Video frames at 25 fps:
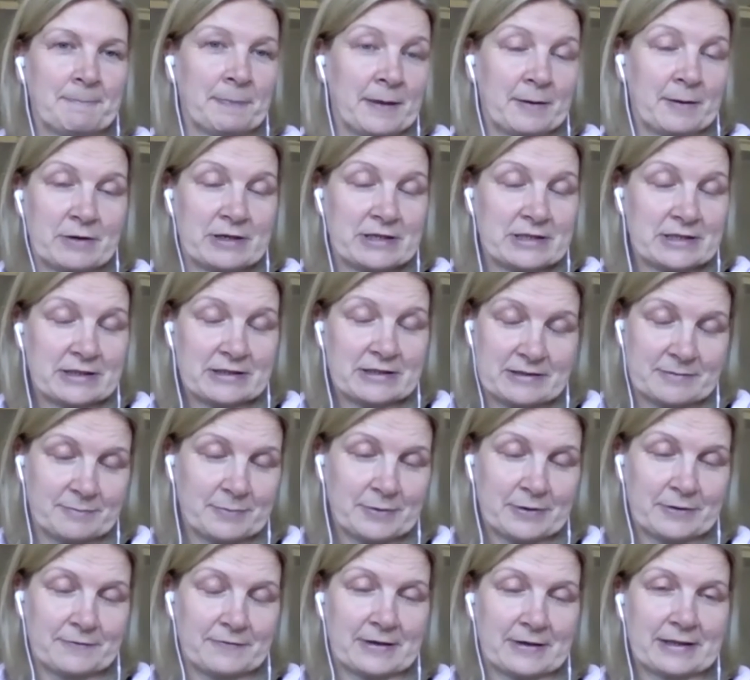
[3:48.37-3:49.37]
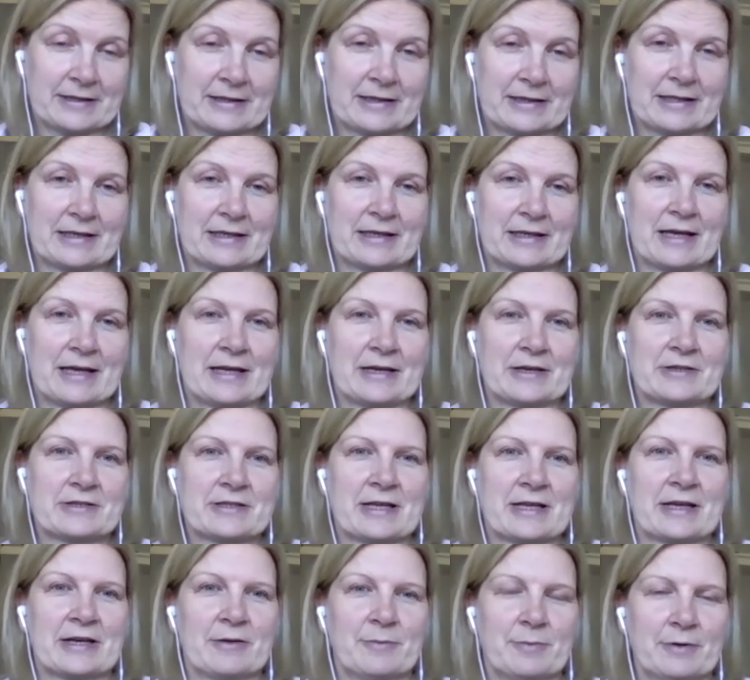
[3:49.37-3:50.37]
which is perfectly
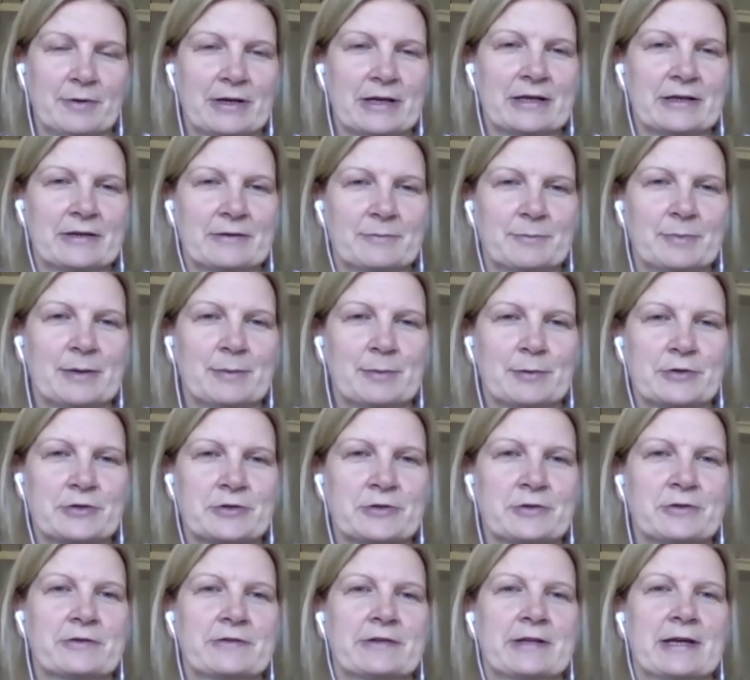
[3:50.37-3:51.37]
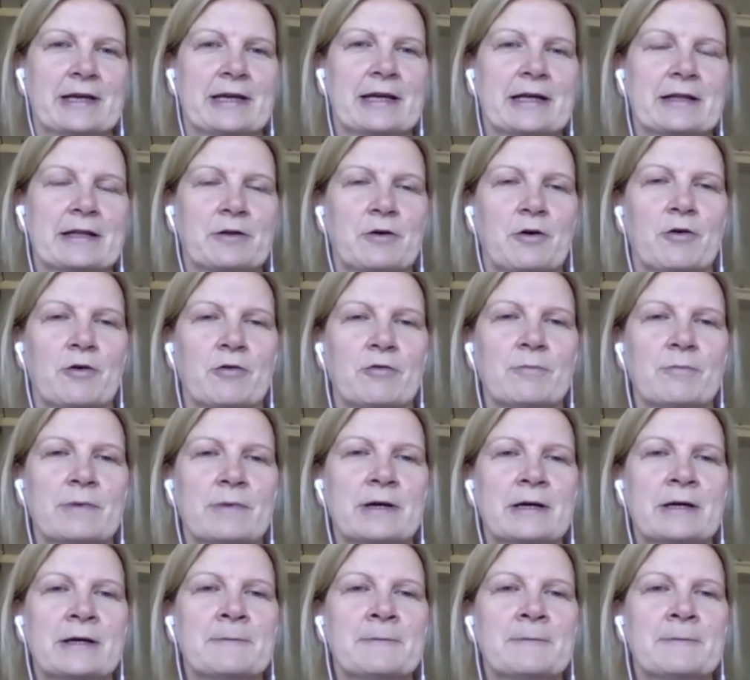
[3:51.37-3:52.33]
understandable, and people should stay at home.